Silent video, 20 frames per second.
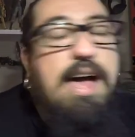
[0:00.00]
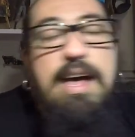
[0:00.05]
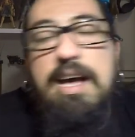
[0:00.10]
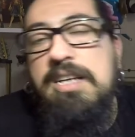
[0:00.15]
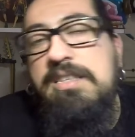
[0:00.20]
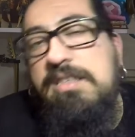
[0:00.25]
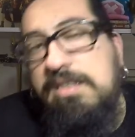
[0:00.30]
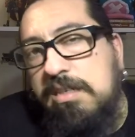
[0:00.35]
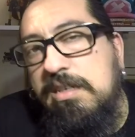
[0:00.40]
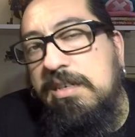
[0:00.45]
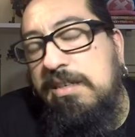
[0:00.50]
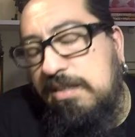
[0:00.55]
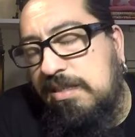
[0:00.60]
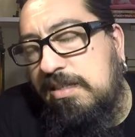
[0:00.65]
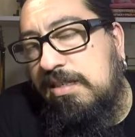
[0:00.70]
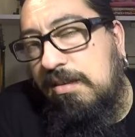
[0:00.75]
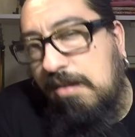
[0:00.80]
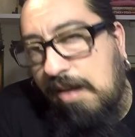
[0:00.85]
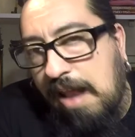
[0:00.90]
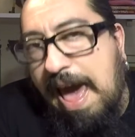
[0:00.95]

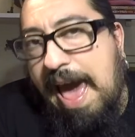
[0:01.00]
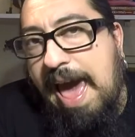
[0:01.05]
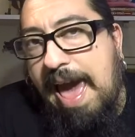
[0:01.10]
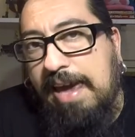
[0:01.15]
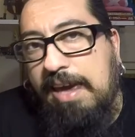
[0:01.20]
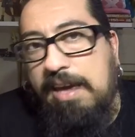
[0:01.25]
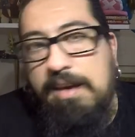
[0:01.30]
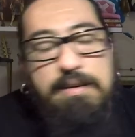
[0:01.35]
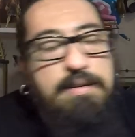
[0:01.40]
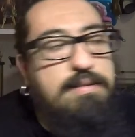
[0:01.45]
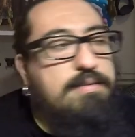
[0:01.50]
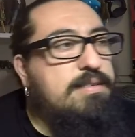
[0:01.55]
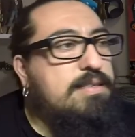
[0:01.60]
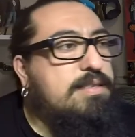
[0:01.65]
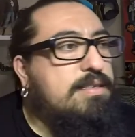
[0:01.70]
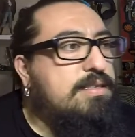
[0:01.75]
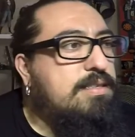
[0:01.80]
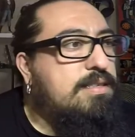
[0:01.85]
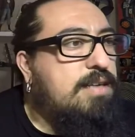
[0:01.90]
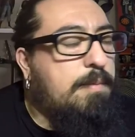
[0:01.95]
it's lag.
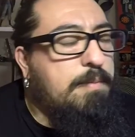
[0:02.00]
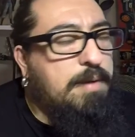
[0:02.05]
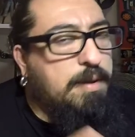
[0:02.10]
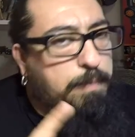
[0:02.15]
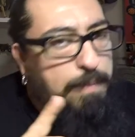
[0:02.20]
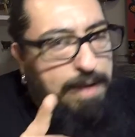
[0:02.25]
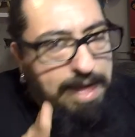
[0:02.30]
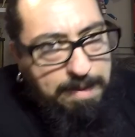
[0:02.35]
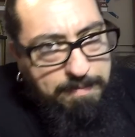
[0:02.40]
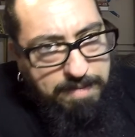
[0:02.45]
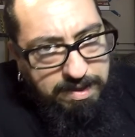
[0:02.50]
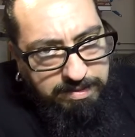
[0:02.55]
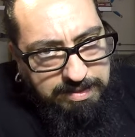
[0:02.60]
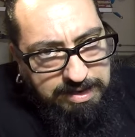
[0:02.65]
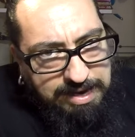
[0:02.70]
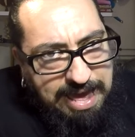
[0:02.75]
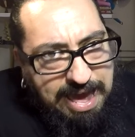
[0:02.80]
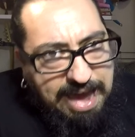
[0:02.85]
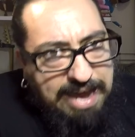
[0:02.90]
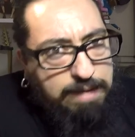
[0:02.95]
I'm not blaming
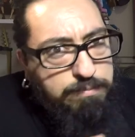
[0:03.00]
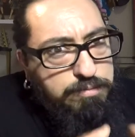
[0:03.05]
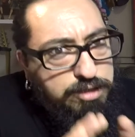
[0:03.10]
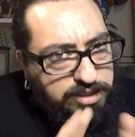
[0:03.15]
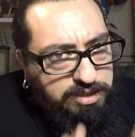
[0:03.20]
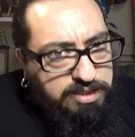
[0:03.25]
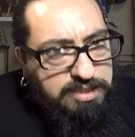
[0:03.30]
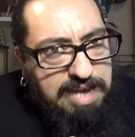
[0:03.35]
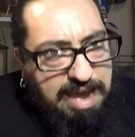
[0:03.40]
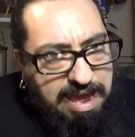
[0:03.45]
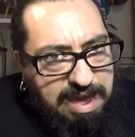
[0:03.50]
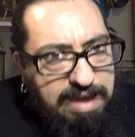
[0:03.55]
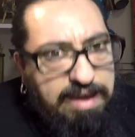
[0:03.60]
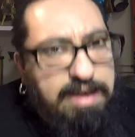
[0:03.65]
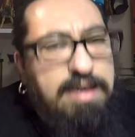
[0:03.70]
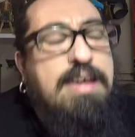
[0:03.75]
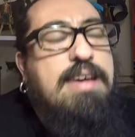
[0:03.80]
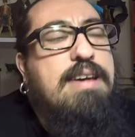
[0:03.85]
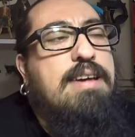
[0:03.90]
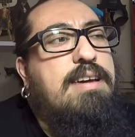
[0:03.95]
the lag, I'm just
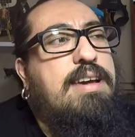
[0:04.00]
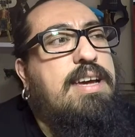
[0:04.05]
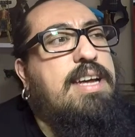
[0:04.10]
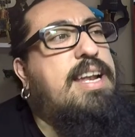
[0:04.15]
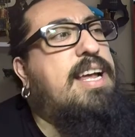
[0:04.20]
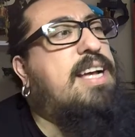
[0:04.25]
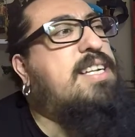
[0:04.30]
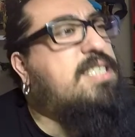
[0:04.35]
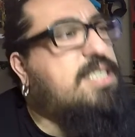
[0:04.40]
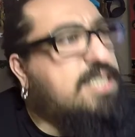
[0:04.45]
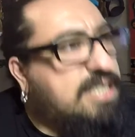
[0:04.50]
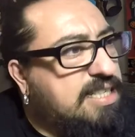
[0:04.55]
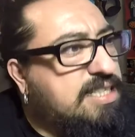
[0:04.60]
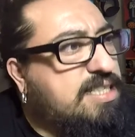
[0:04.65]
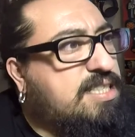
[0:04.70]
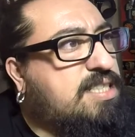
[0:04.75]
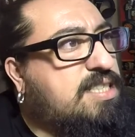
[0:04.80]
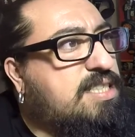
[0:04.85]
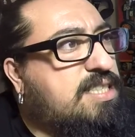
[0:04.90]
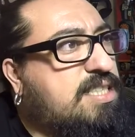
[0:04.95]
saying it
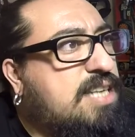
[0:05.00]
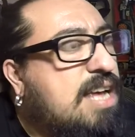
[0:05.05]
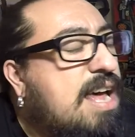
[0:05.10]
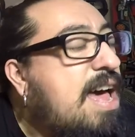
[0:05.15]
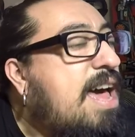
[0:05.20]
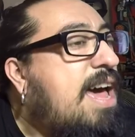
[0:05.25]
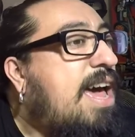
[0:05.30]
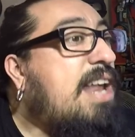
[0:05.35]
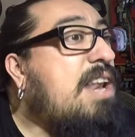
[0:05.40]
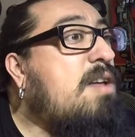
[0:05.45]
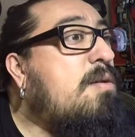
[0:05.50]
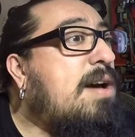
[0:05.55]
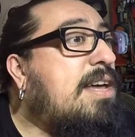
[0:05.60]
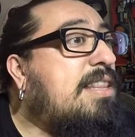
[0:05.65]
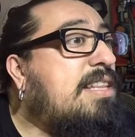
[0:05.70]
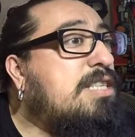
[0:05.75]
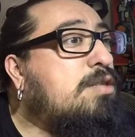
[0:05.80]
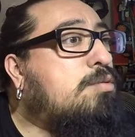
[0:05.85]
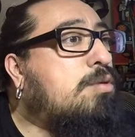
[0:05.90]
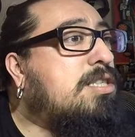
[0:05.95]
exists. Anyway,
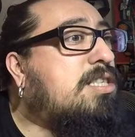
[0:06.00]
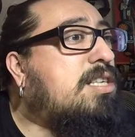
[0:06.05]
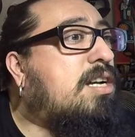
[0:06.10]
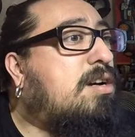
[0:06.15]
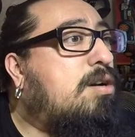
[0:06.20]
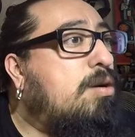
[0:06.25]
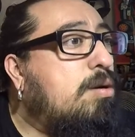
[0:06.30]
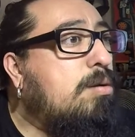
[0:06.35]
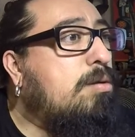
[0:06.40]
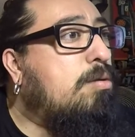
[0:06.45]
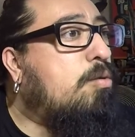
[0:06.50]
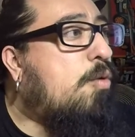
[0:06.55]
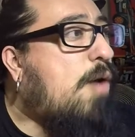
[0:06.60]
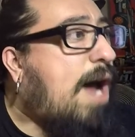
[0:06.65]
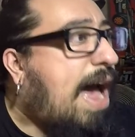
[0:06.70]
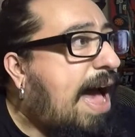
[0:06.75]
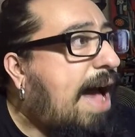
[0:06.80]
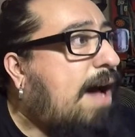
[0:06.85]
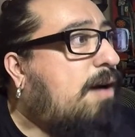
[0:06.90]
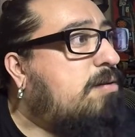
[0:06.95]
this was a cool
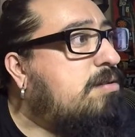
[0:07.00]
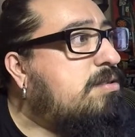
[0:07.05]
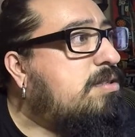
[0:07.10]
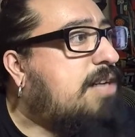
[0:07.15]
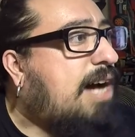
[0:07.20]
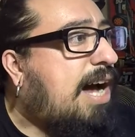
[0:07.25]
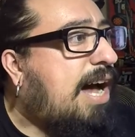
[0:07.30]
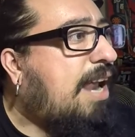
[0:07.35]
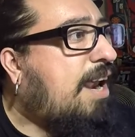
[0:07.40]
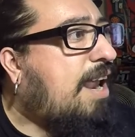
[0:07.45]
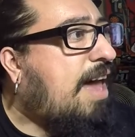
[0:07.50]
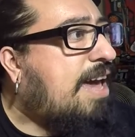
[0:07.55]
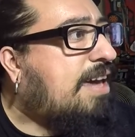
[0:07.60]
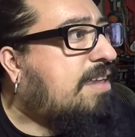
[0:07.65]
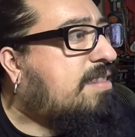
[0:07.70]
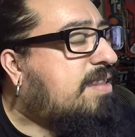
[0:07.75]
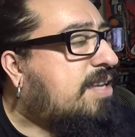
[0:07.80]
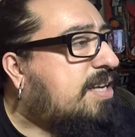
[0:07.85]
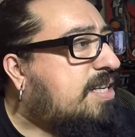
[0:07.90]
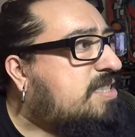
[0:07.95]
round. I
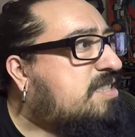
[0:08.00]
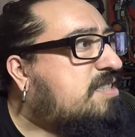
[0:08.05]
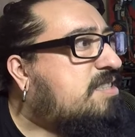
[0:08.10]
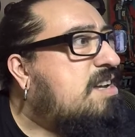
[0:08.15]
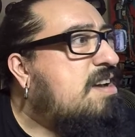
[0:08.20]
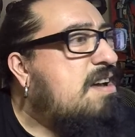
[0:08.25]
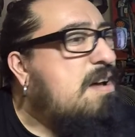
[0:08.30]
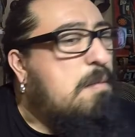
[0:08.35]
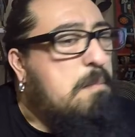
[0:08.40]
like this.